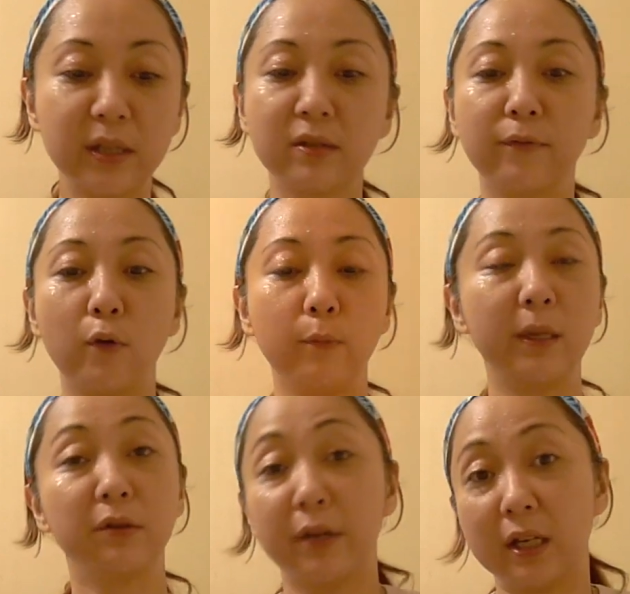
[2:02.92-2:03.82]
it's foamy
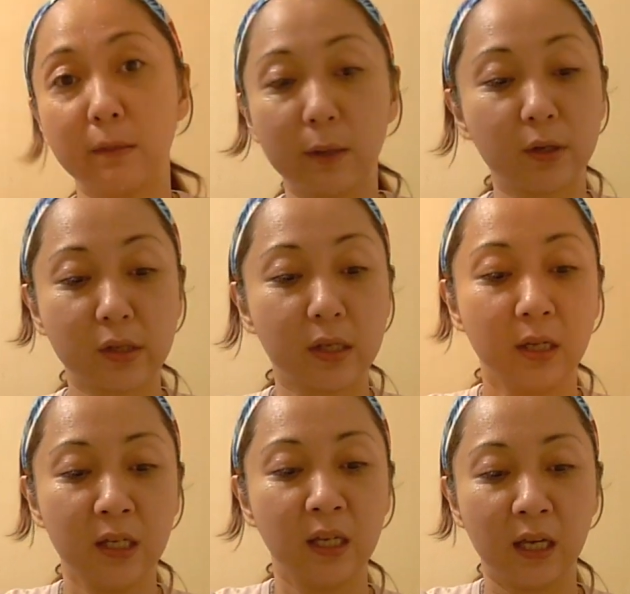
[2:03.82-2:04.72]
already because
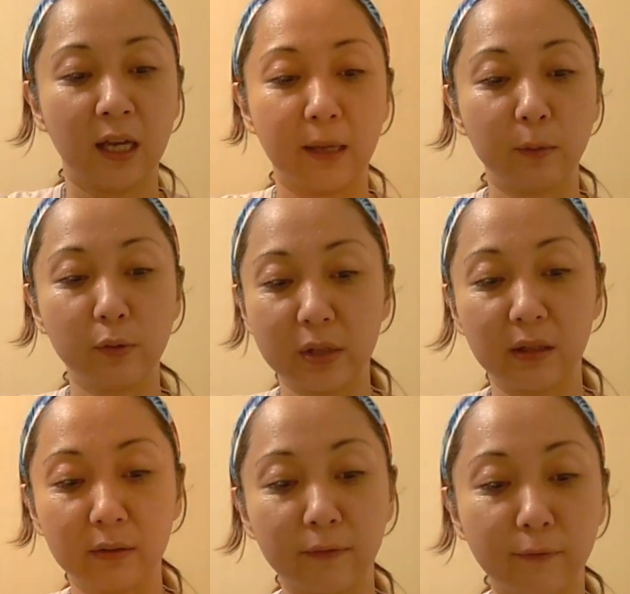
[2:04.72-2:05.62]
I'm
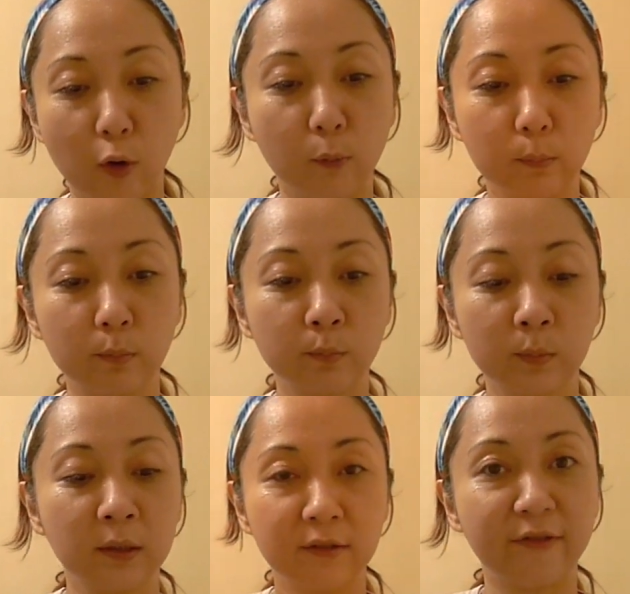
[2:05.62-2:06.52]
using the foam
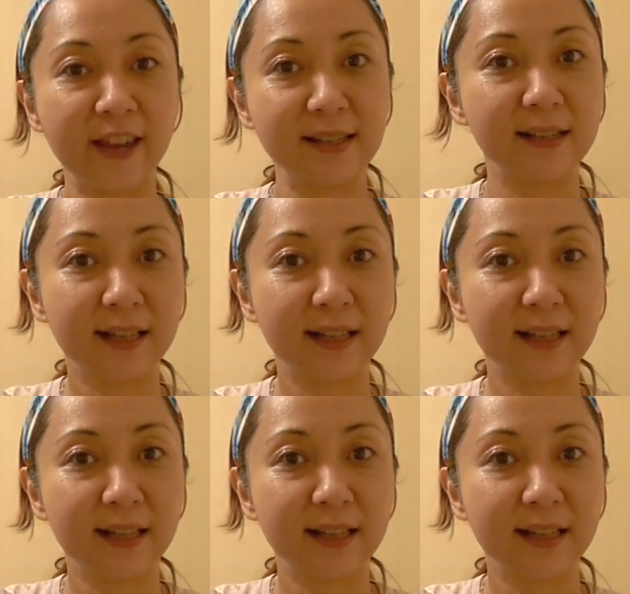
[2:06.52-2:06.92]
face